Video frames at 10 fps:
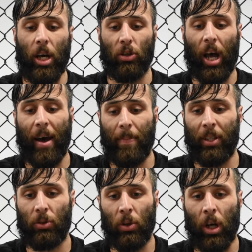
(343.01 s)
So I have my
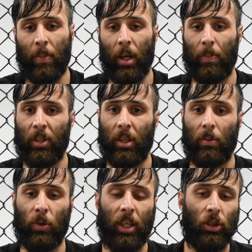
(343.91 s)
school coming up.
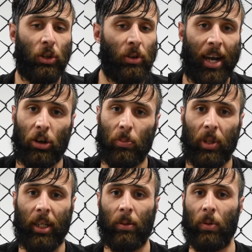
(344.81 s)
We're gonna do a grand opening.